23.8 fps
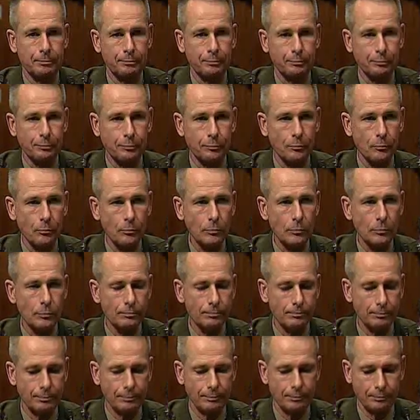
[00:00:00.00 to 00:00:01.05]
Well,
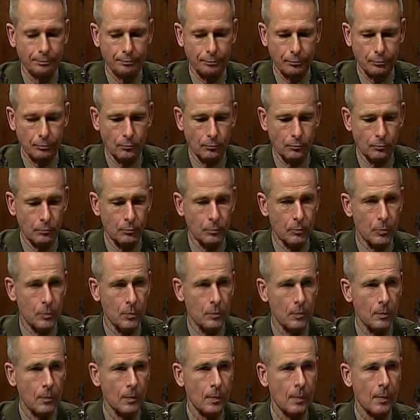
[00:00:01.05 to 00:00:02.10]
I thank the general
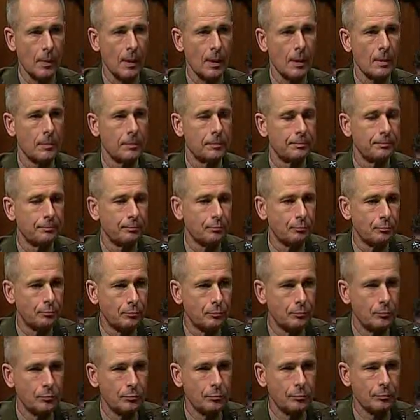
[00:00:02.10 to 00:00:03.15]
for his
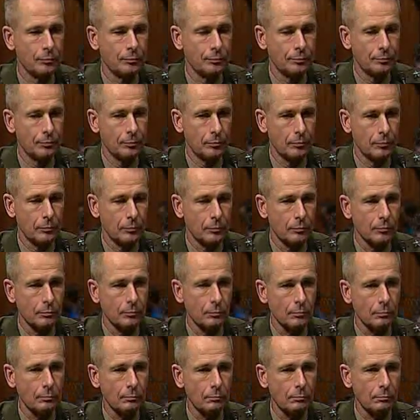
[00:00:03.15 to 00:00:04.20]
response, and I'm sorry about the
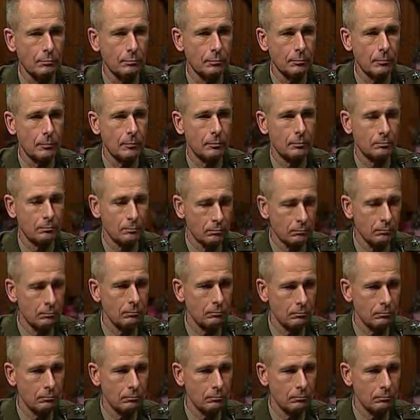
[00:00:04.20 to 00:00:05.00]
uproar.